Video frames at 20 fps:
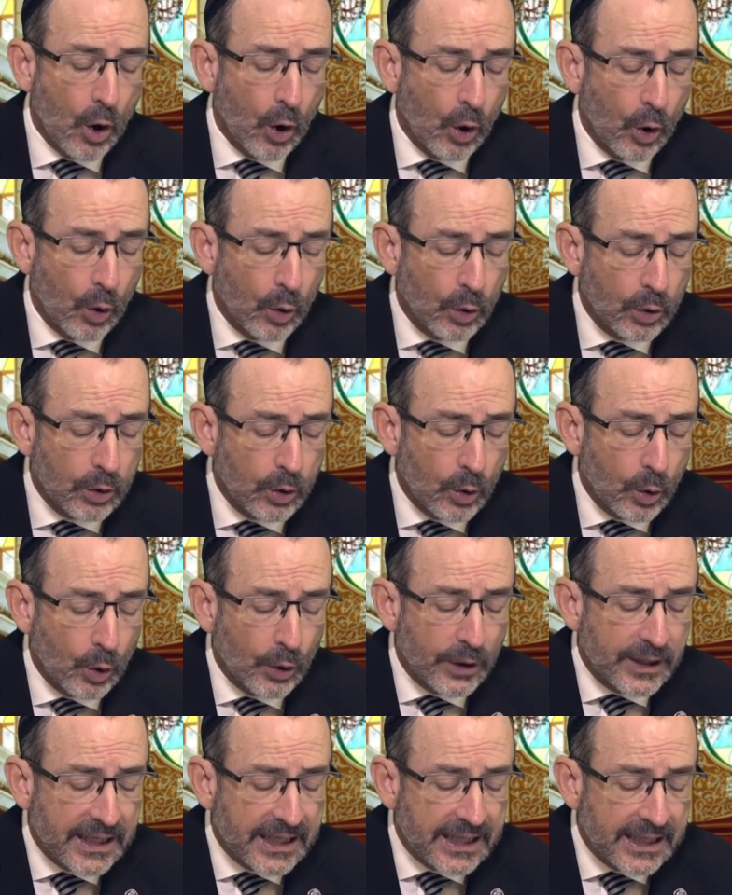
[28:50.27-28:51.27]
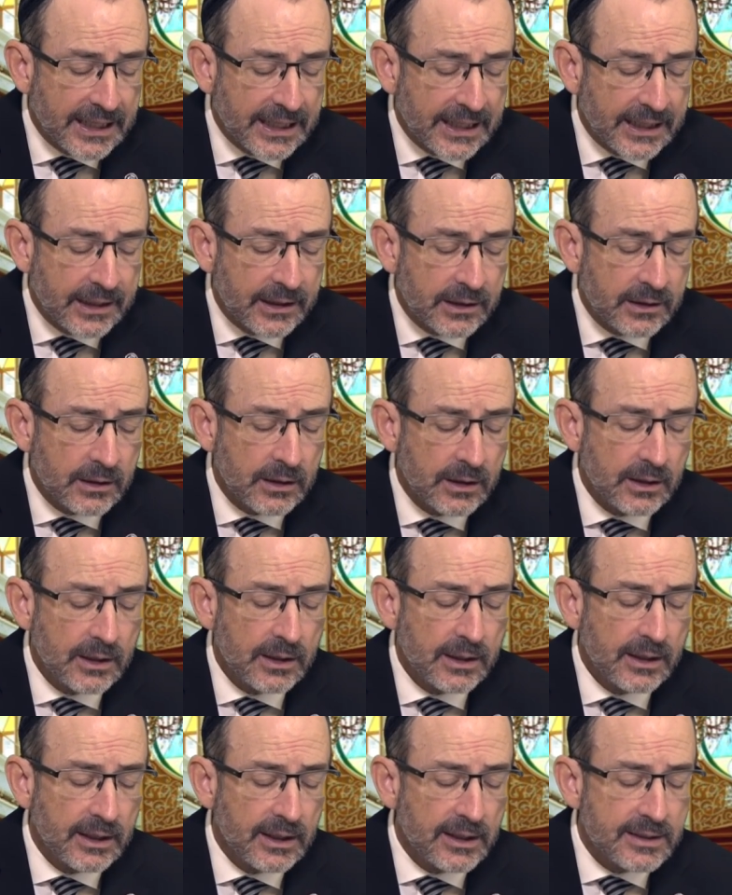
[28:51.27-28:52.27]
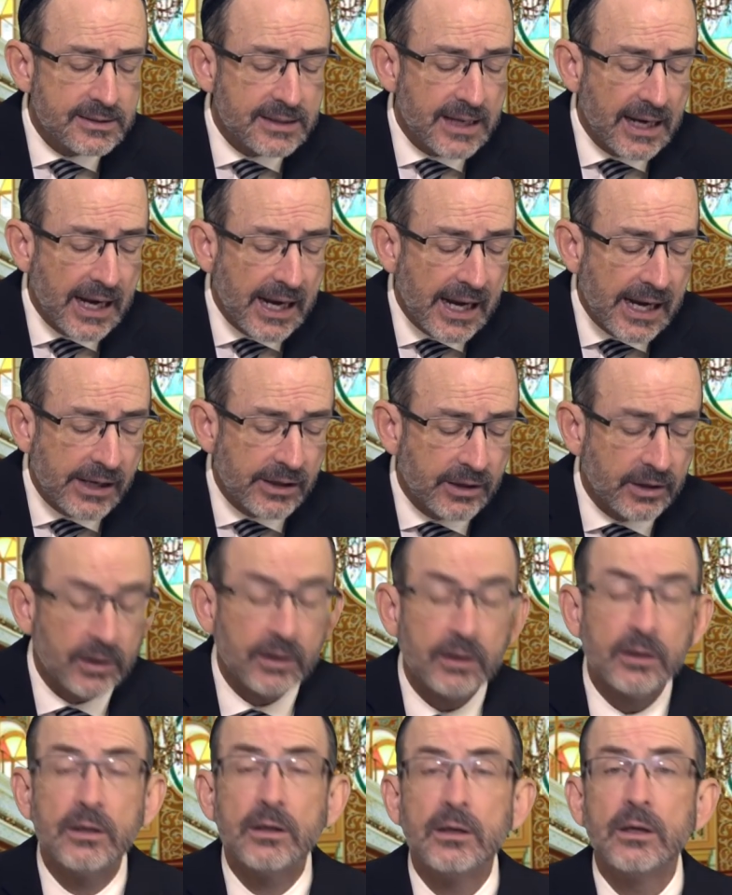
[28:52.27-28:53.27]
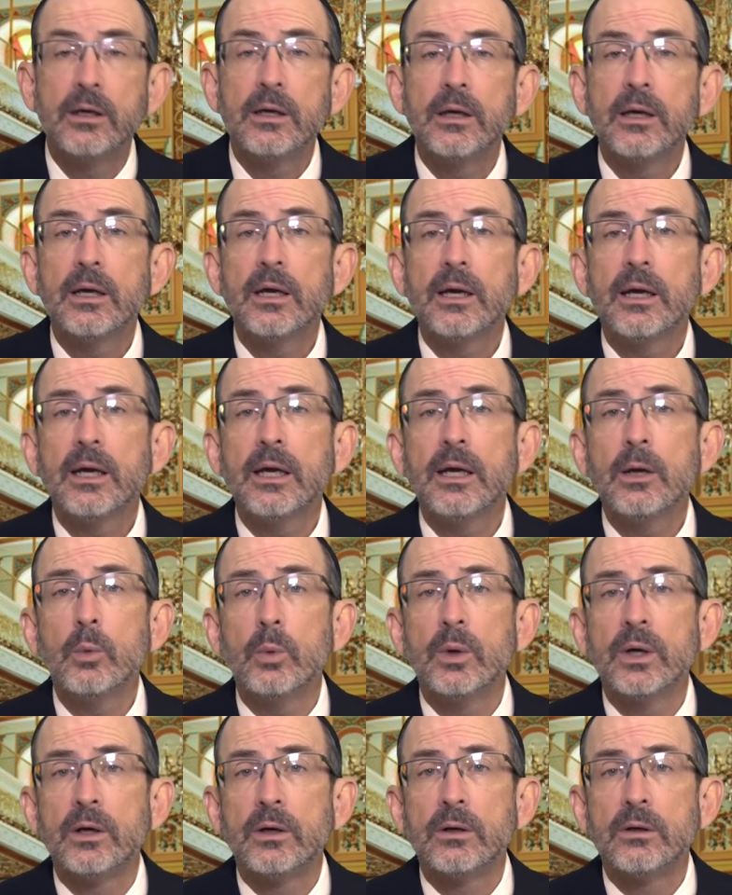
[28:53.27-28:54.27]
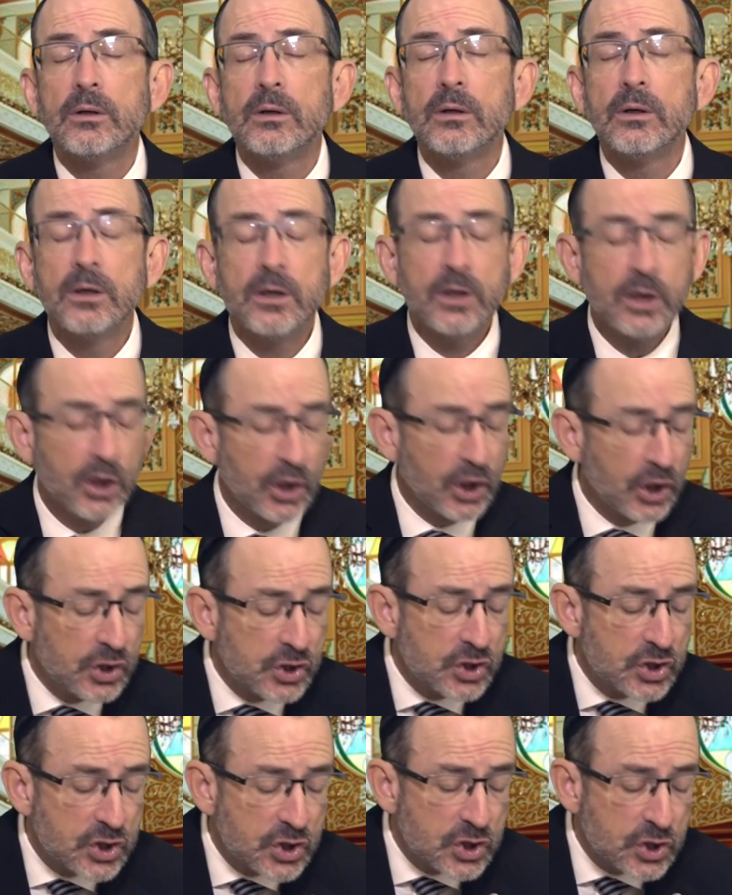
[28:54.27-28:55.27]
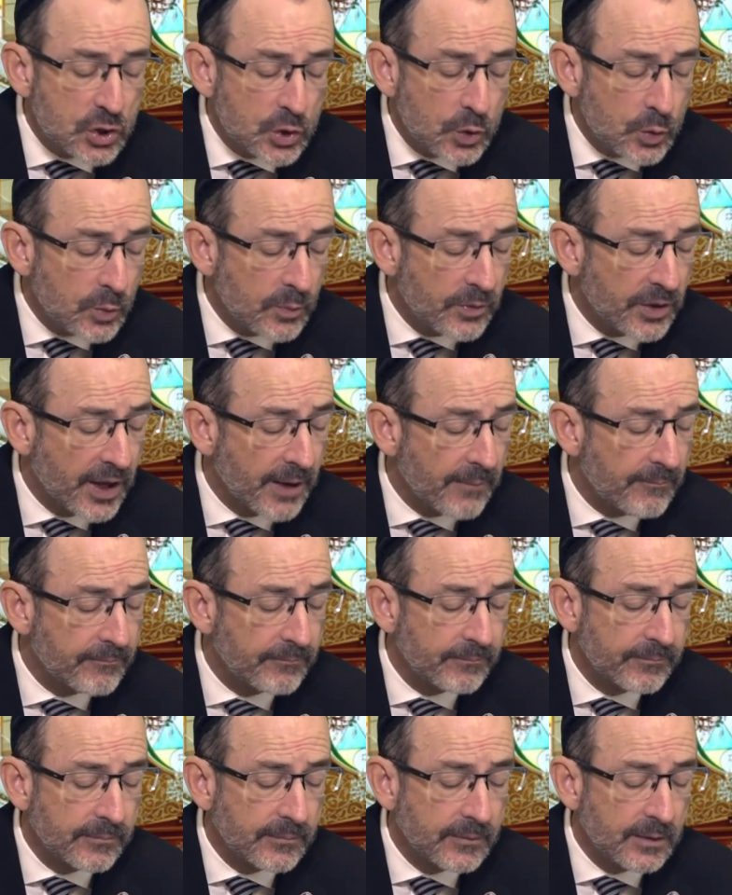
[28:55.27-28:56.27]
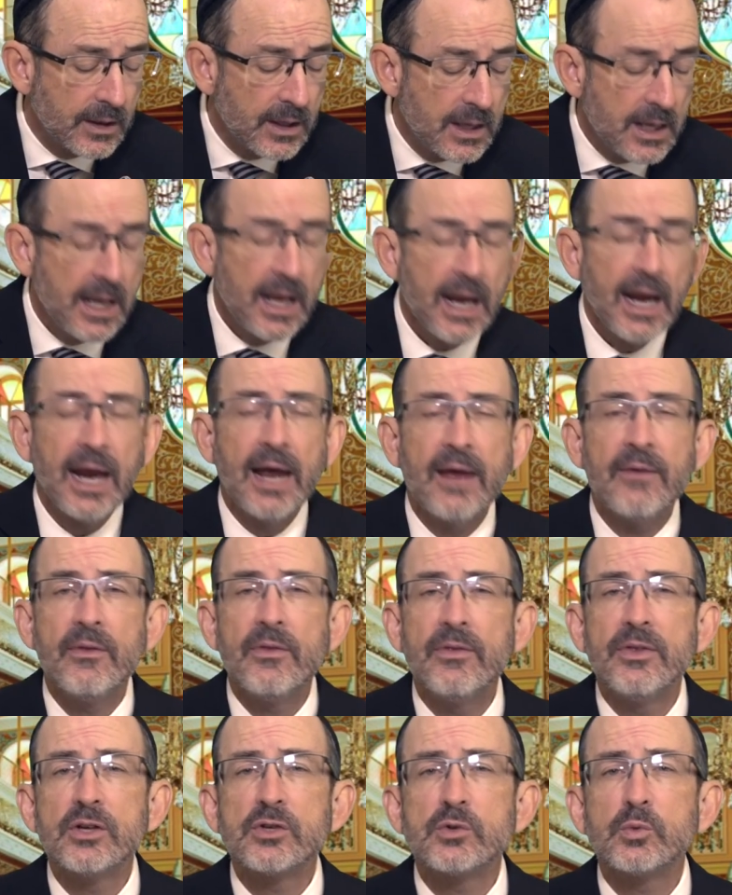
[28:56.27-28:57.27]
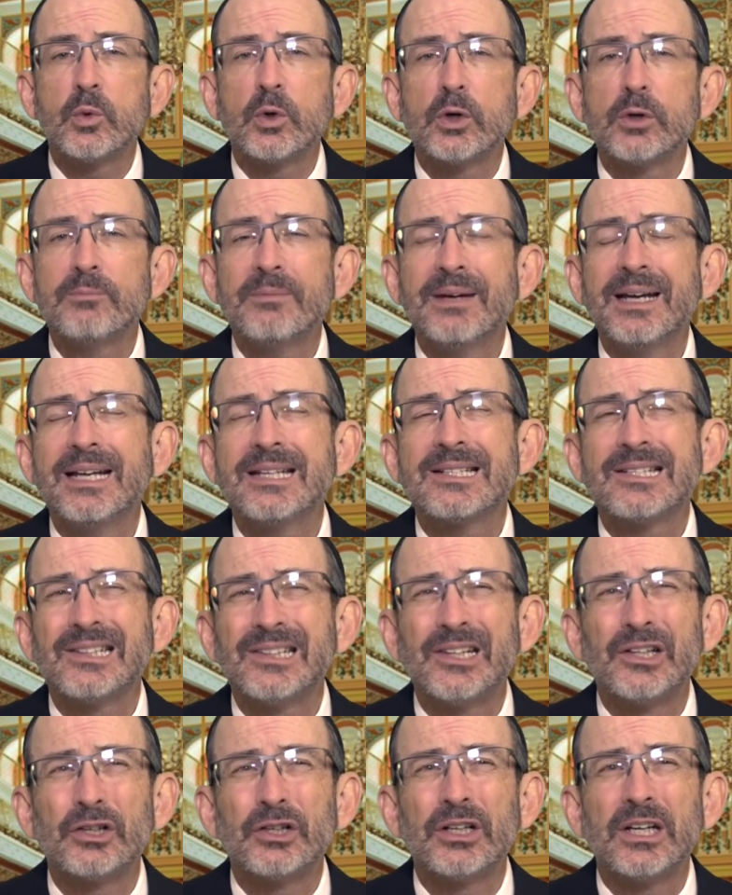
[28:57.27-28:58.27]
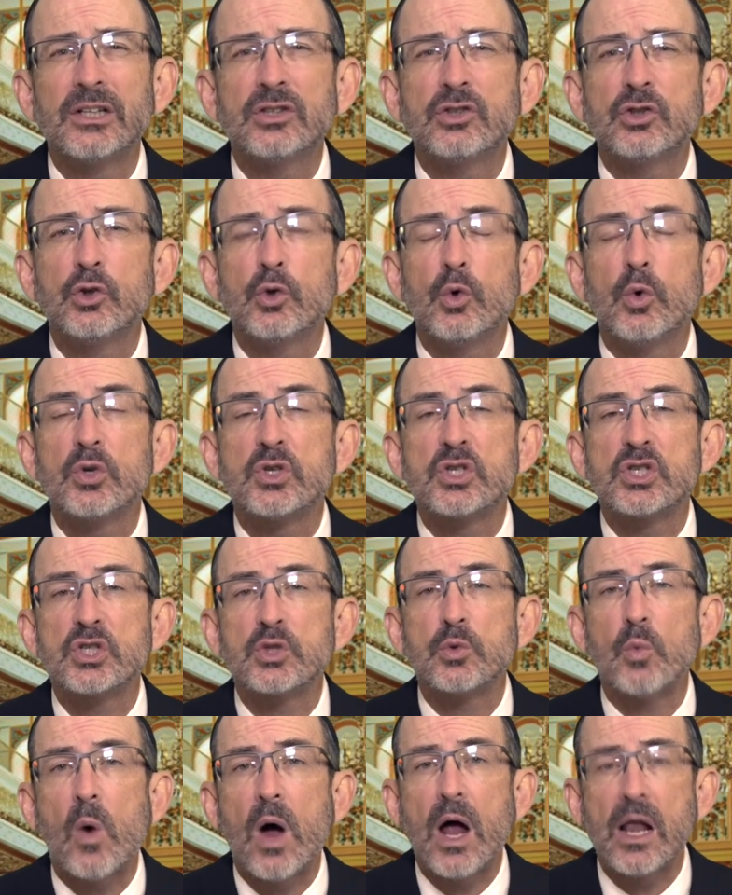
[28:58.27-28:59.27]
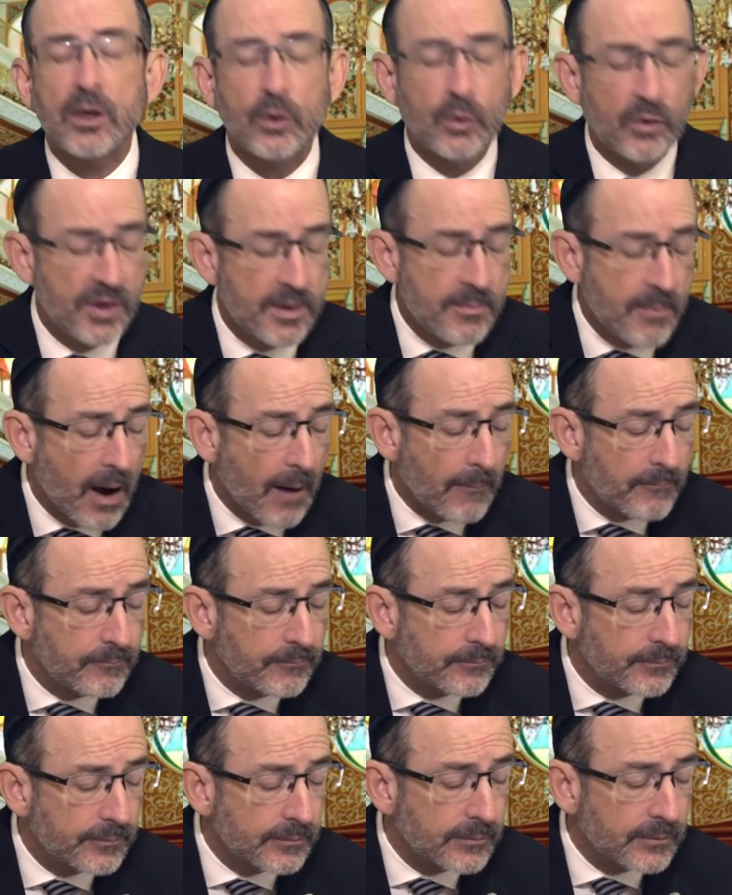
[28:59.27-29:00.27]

O Lord, in his anger, he will consume them. And this word means literally to swallow them up.